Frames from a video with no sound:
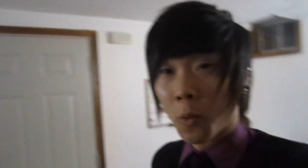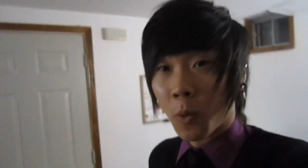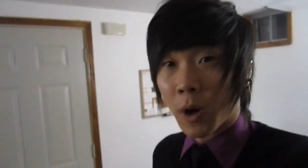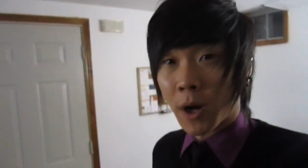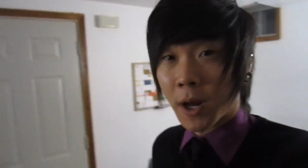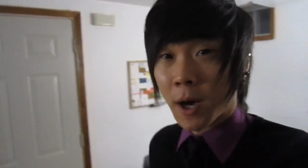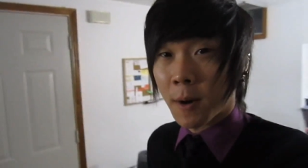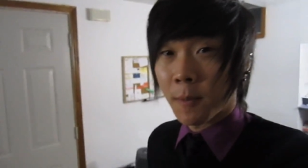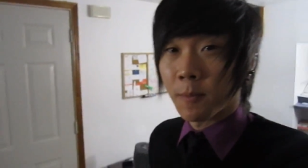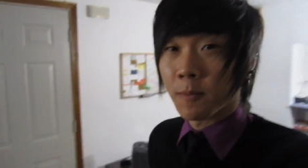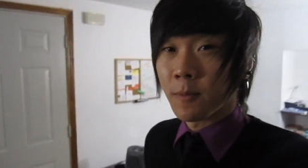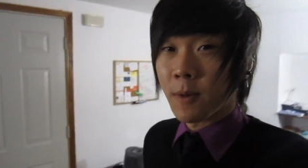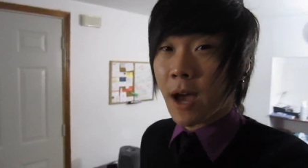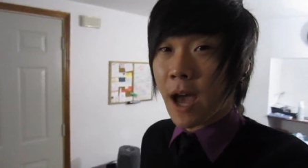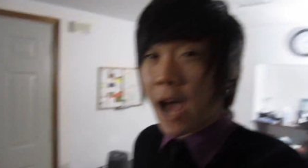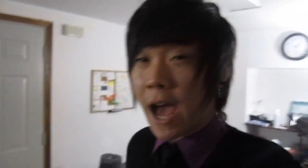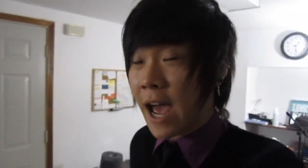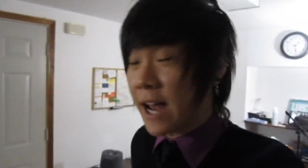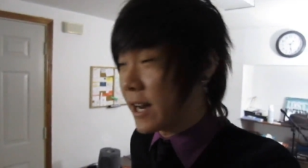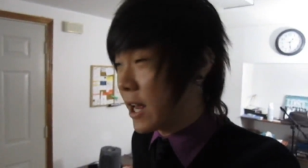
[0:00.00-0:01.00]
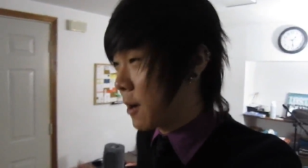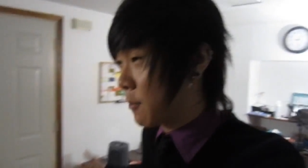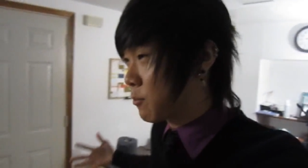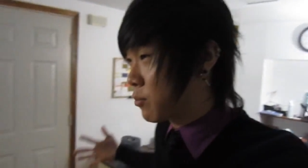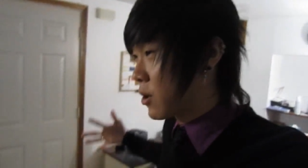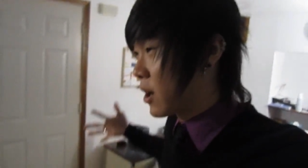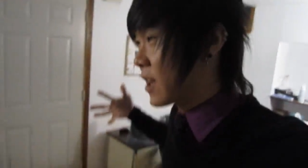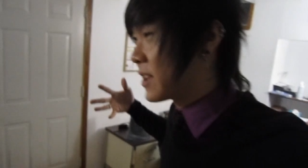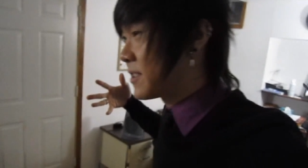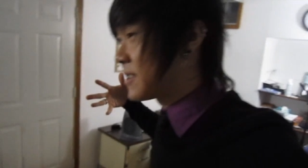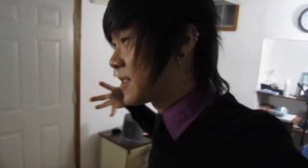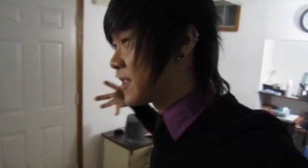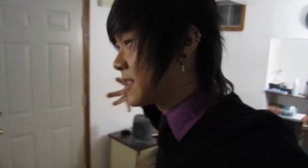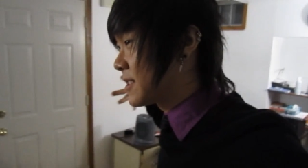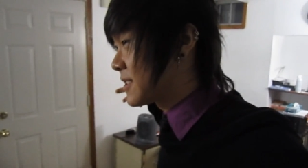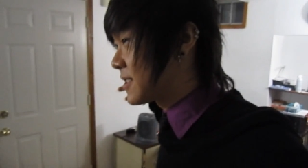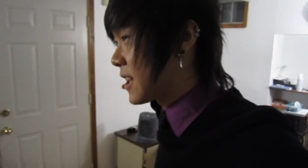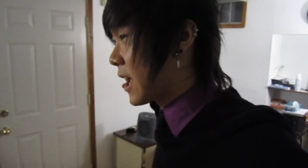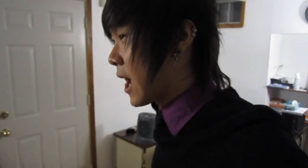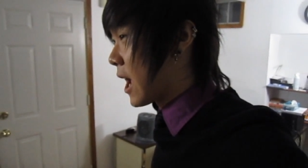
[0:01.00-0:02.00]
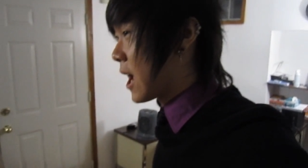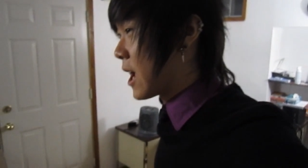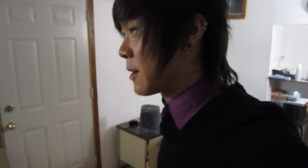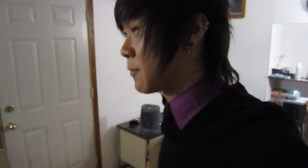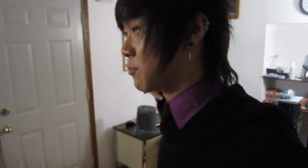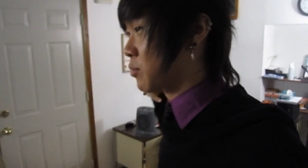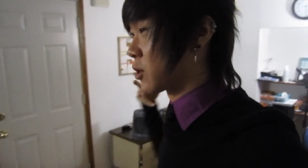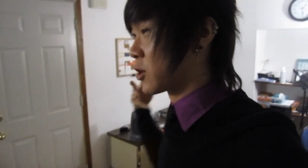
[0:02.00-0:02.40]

What up? At Apprentice A